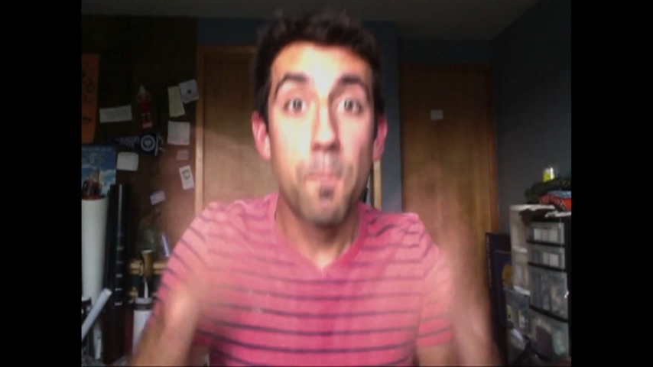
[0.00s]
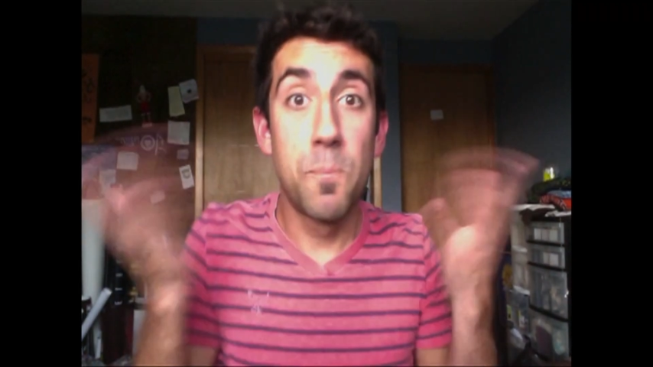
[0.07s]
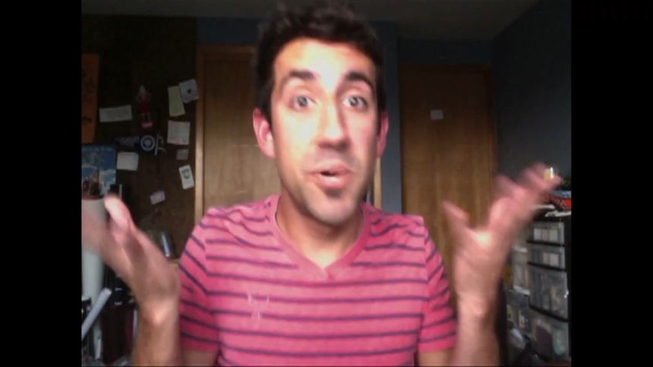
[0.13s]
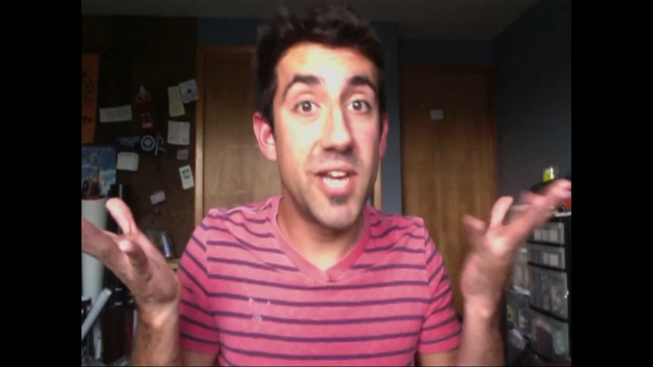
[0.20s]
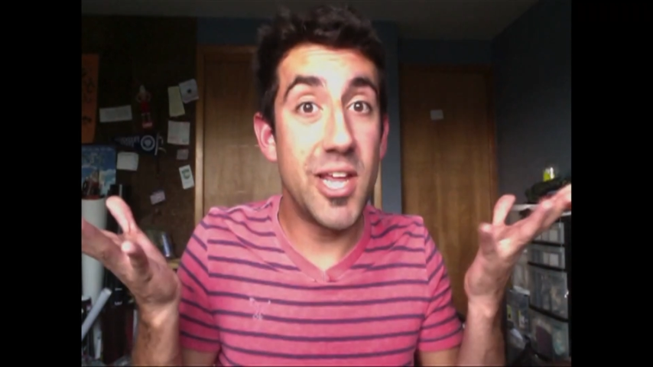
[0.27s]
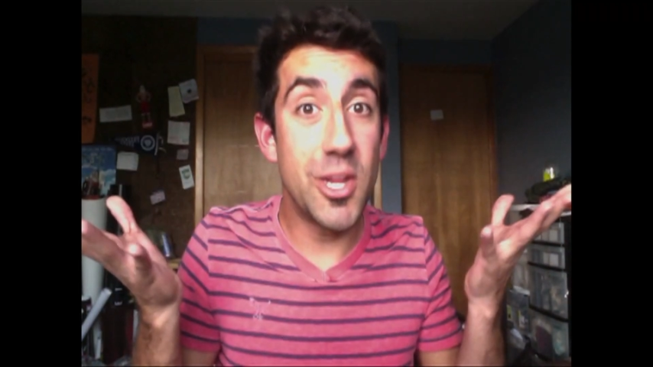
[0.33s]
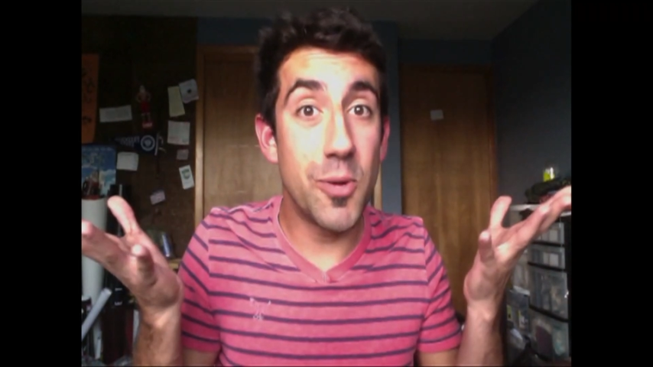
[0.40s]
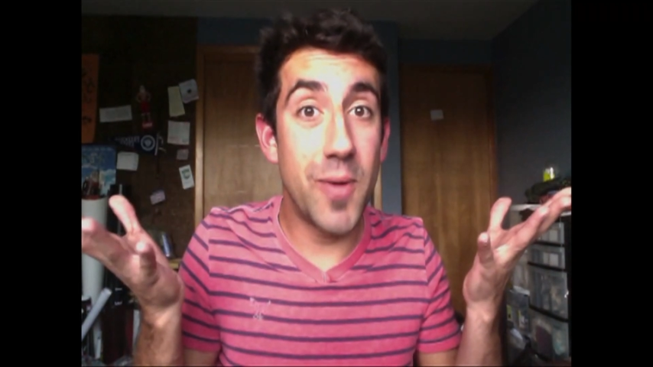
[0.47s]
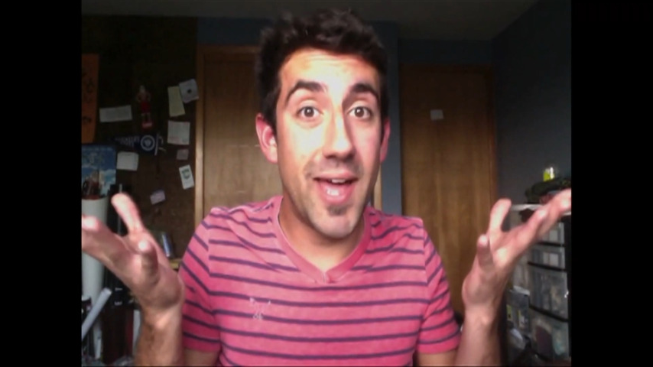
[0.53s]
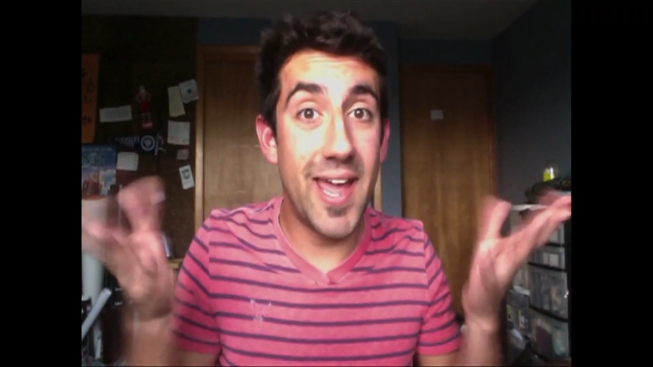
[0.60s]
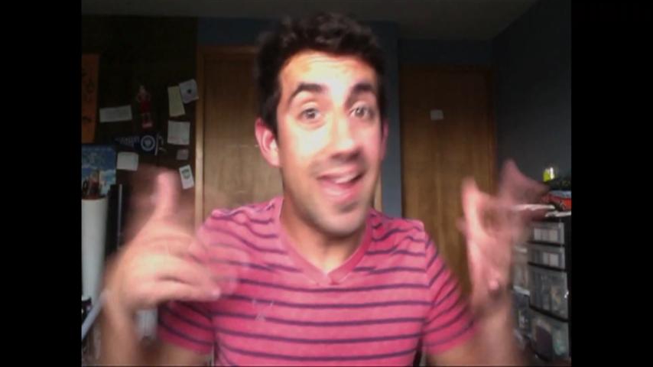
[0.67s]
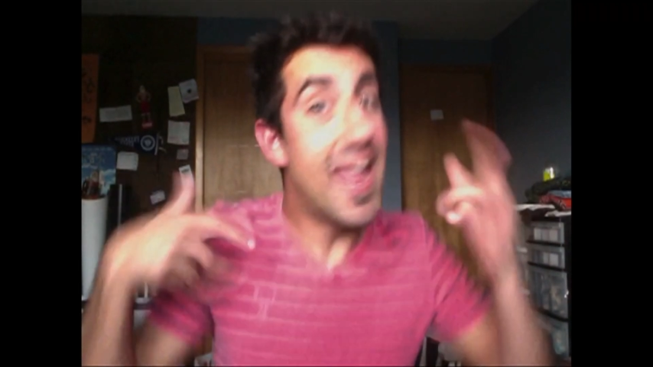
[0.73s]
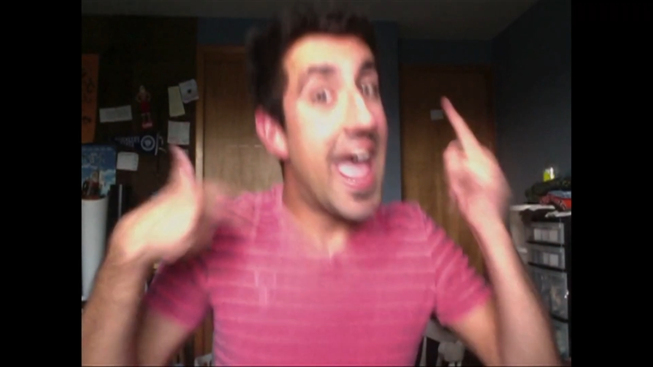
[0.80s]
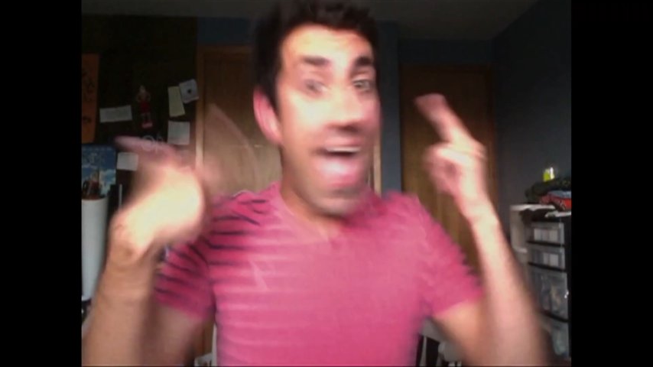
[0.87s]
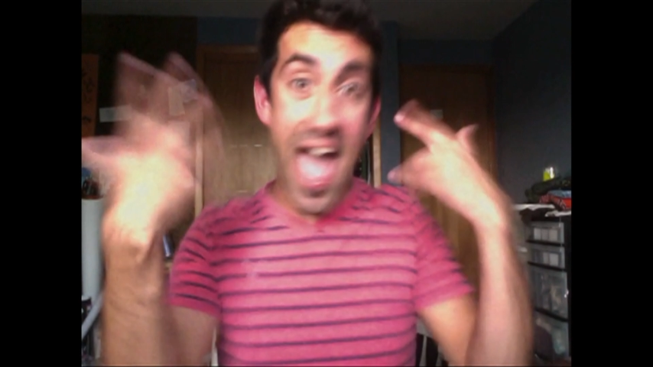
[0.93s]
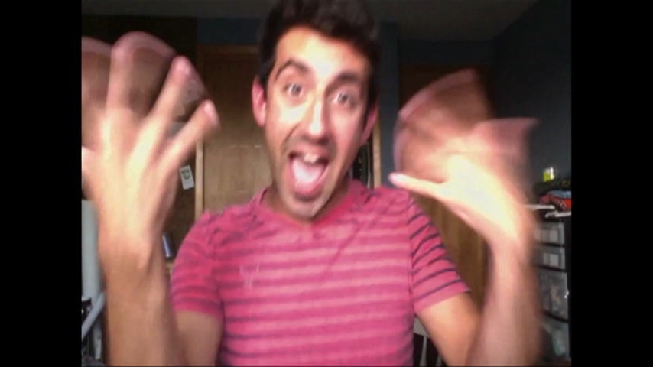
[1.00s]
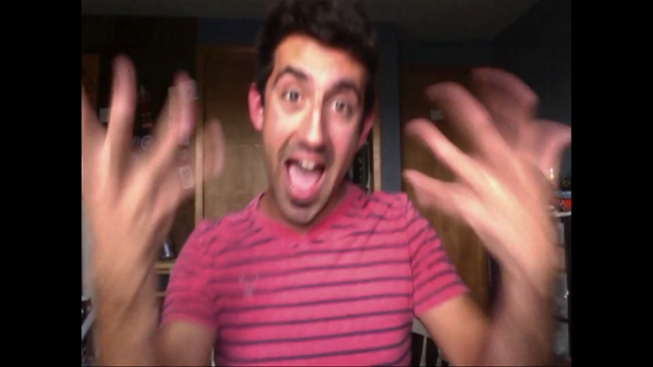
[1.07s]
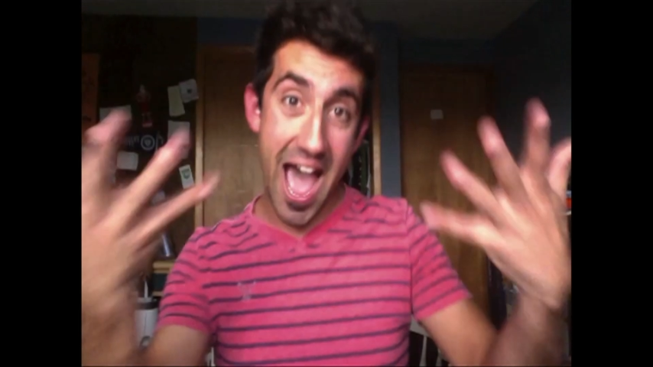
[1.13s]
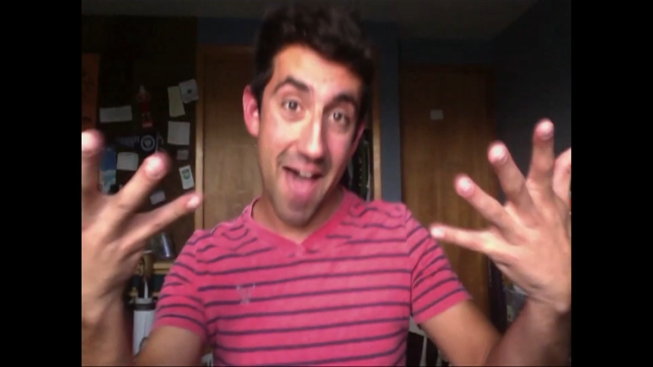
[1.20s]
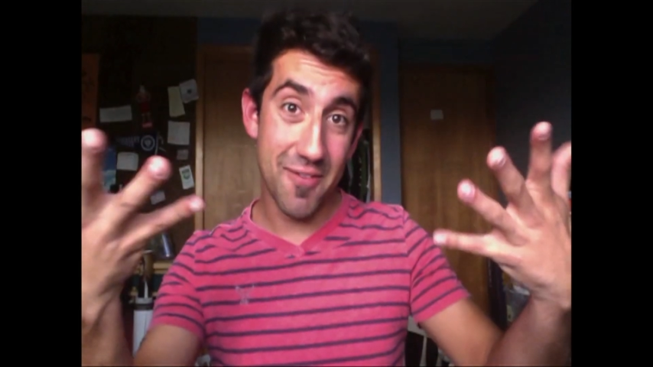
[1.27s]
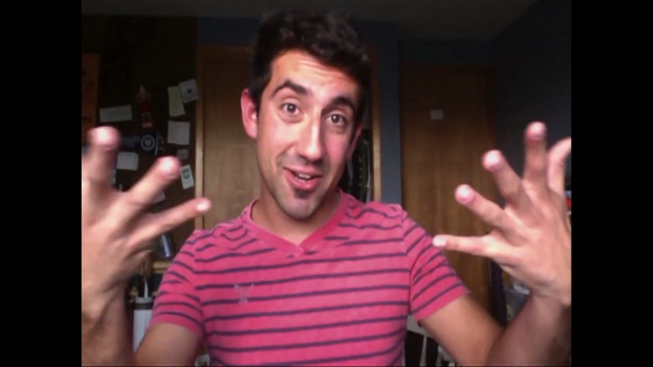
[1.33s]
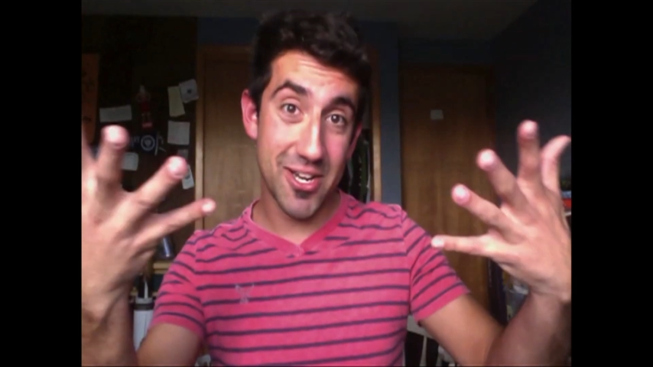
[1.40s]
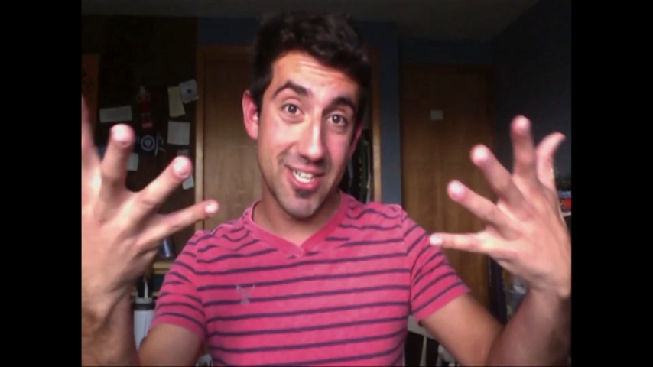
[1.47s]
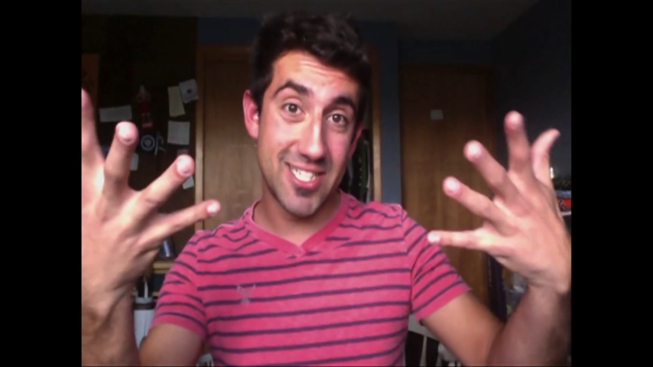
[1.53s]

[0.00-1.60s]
But either way, have a good